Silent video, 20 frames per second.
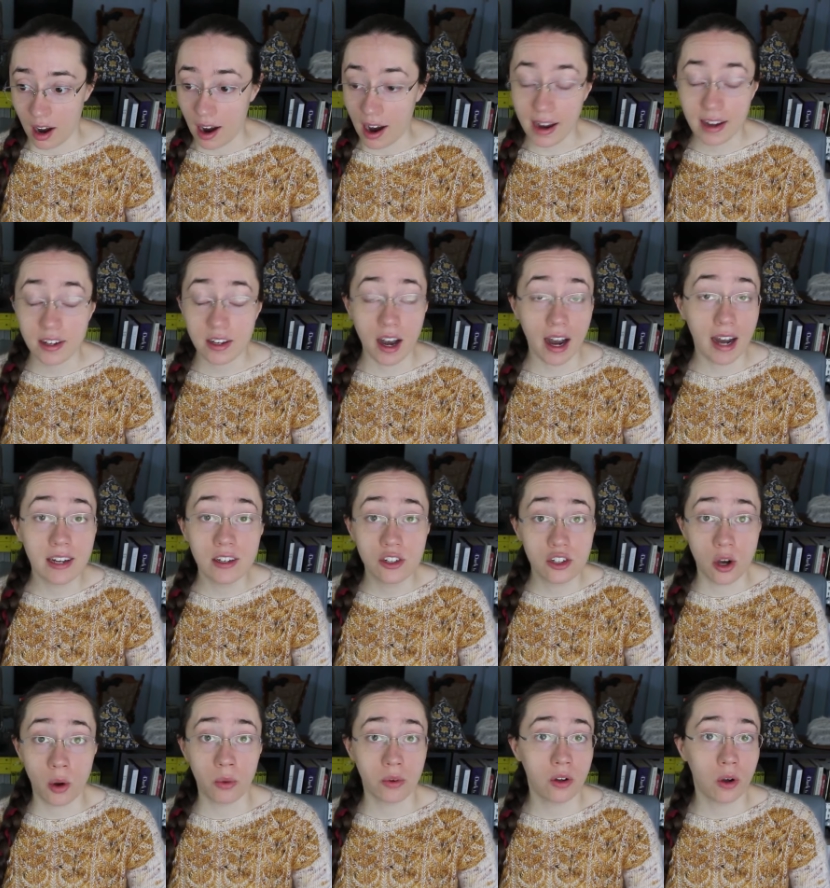I, I
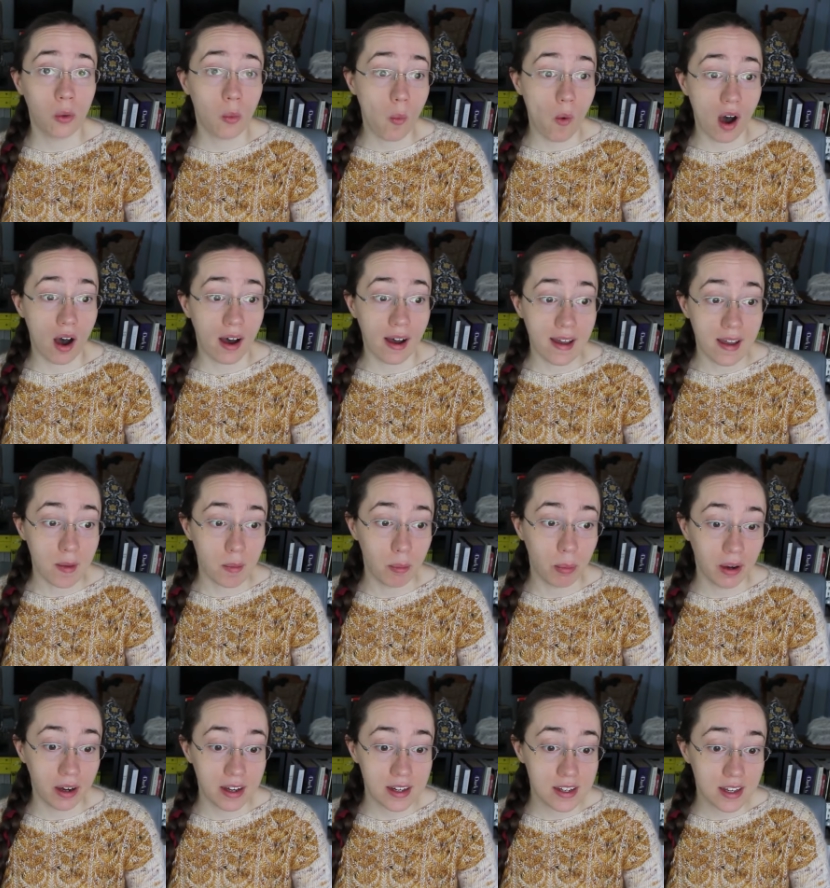don't know why,
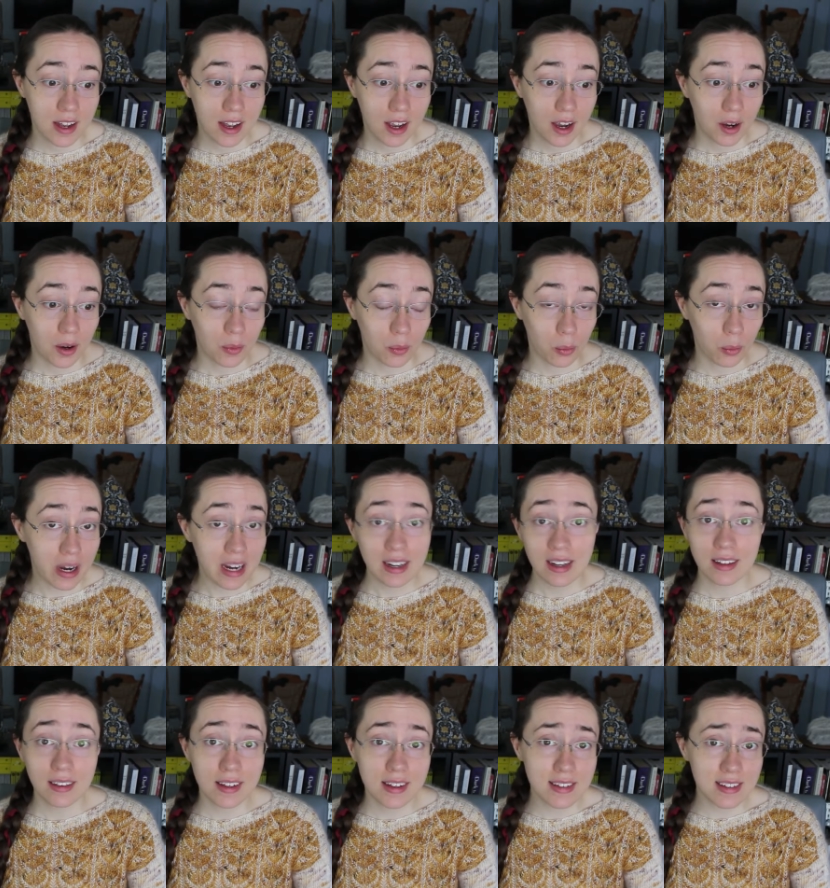but
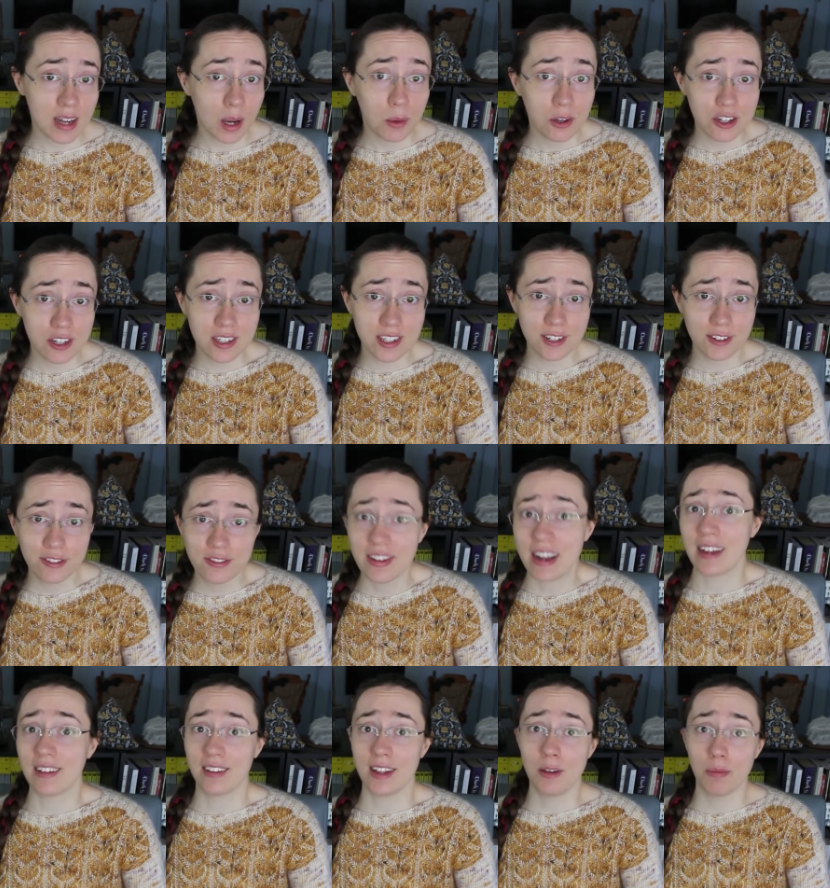reading this I was just
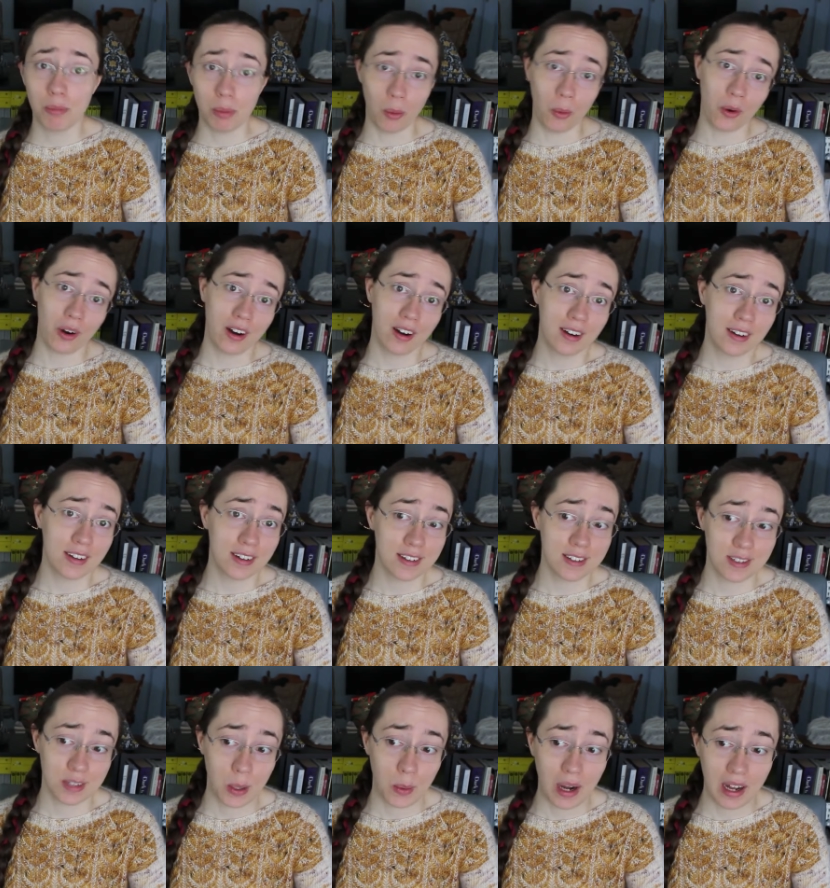faintly bored,
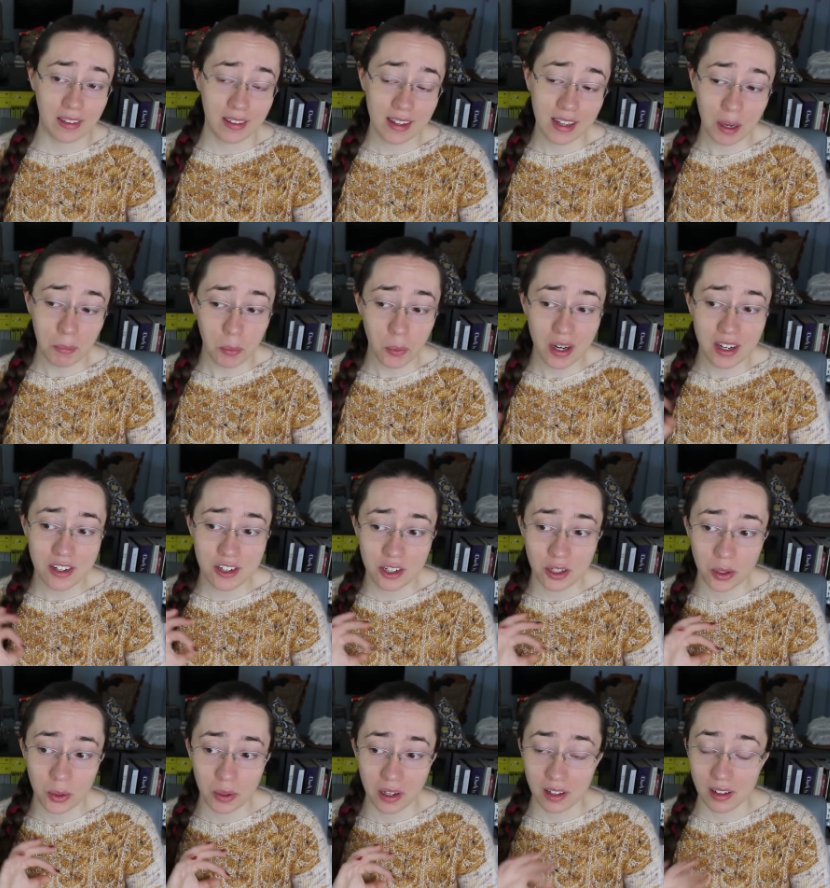so I think I'm going
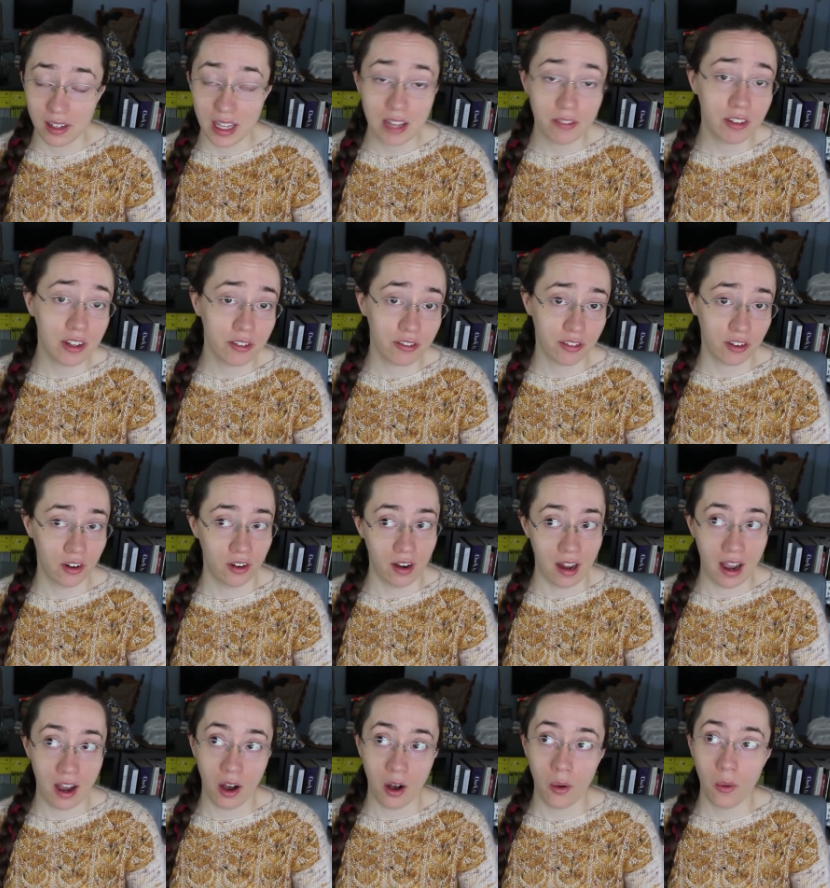to leave it for
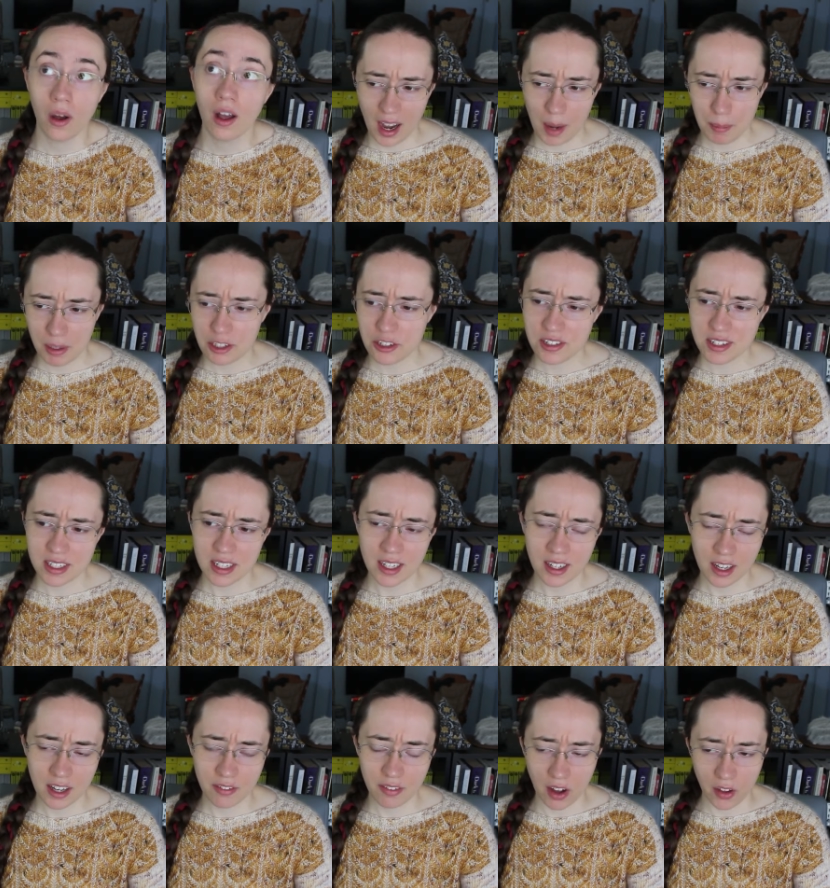now. I'm interested
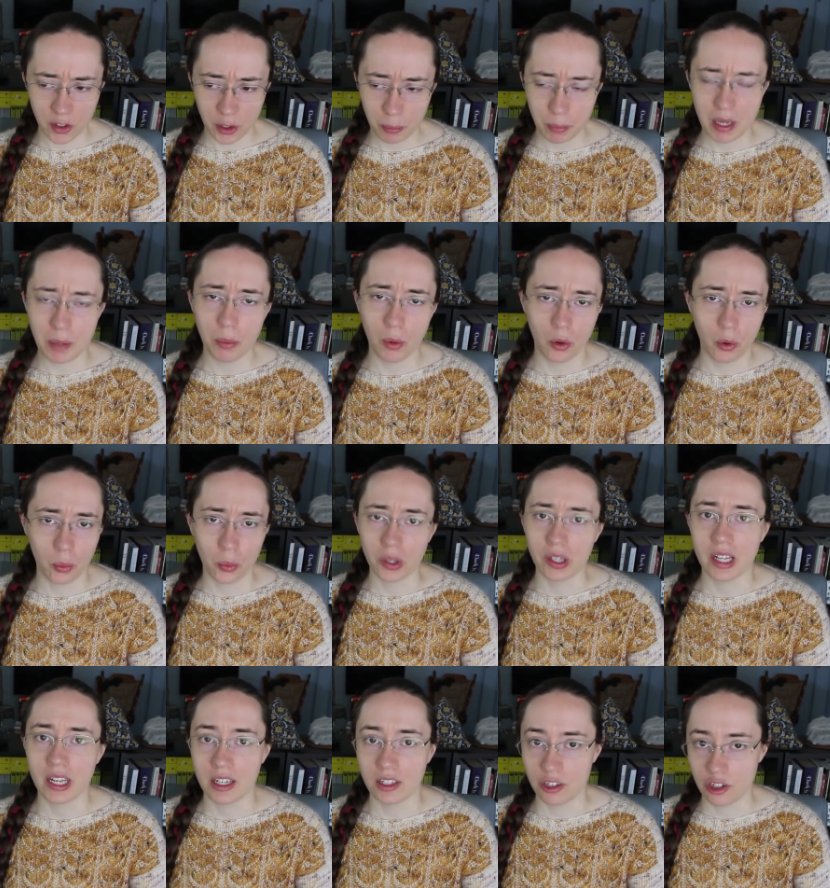if other people who
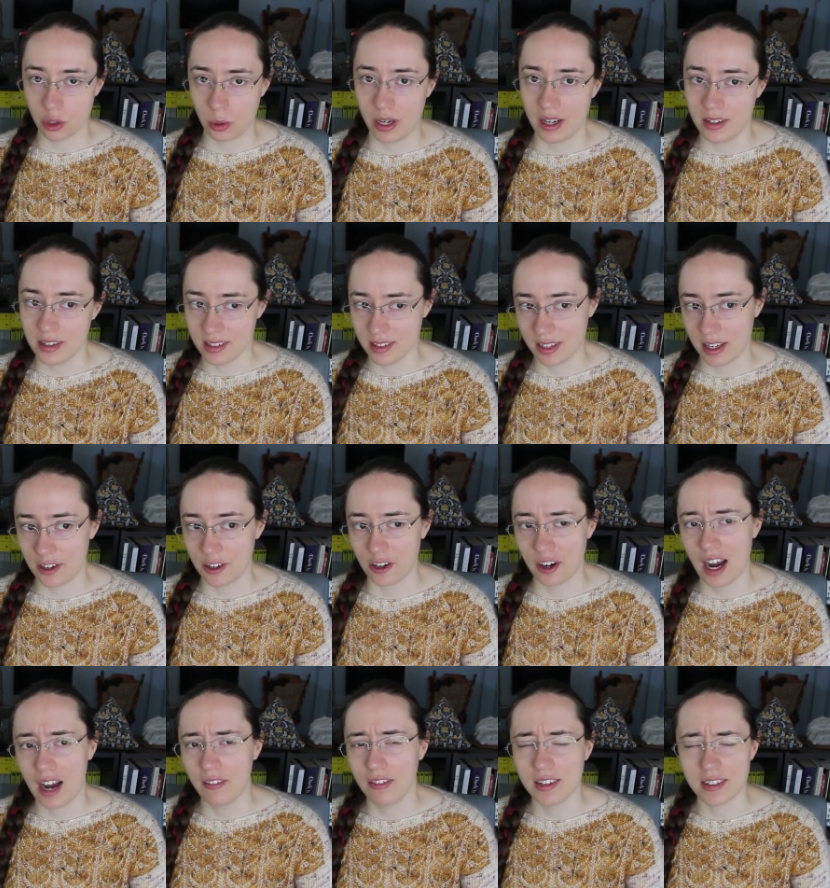really enjoyed
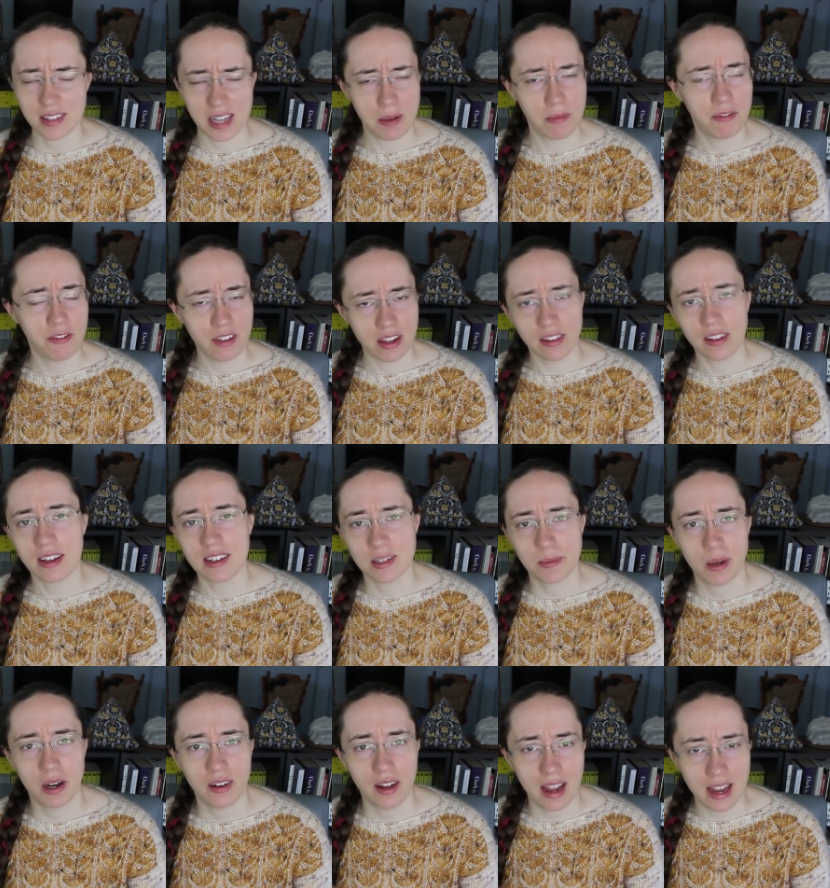Descender have the same feelings
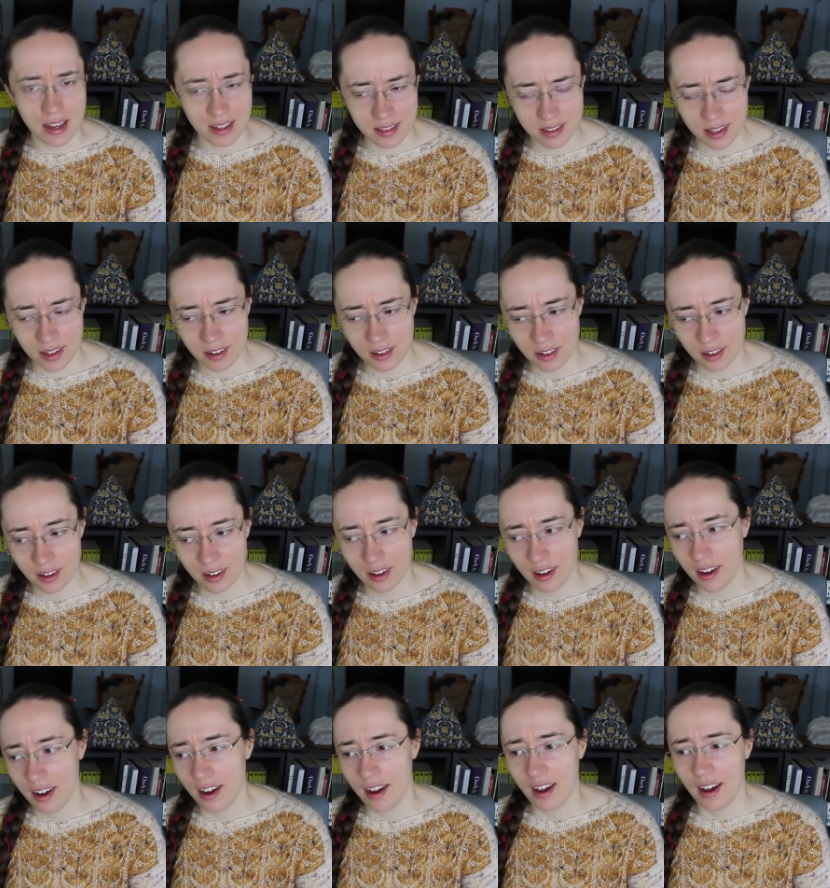about Ascender,